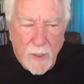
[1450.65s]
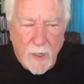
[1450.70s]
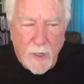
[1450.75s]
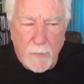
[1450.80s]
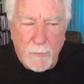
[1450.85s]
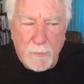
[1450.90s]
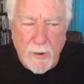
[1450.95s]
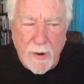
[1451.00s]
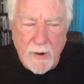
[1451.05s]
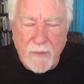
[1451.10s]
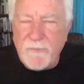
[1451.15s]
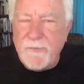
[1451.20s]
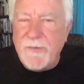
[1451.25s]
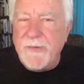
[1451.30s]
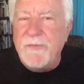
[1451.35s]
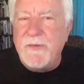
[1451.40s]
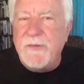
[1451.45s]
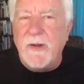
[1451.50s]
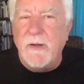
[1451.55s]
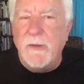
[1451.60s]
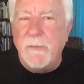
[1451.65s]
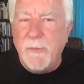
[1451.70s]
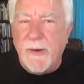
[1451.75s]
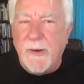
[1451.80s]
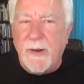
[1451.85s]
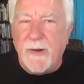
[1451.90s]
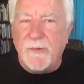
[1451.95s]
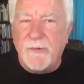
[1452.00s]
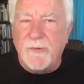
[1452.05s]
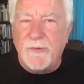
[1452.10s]
about 15
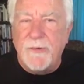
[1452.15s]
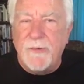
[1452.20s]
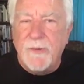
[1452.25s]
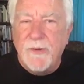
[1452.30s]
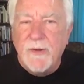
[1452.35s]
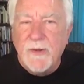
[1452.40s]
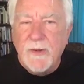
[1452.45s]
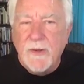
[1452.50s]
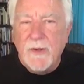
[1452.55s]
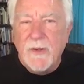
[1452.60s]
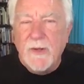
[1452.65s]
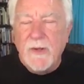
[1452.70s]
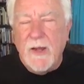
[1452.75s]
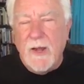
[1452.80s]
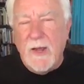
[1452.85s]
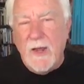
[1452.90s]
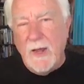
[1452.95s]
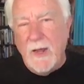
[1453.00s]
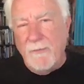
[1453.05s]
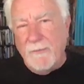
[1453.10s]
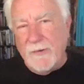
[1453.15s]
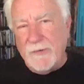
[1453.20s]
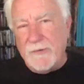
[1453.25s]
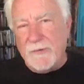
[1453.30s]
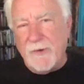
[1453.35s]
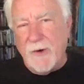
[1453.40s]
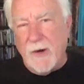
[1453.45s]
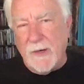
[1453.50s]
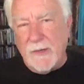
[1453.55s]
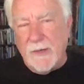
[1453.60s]
minutes, and they
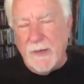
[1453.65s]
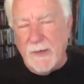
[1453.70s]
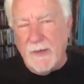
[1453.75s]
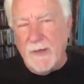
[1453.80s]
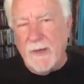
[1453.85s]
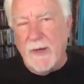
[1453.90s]
struck it.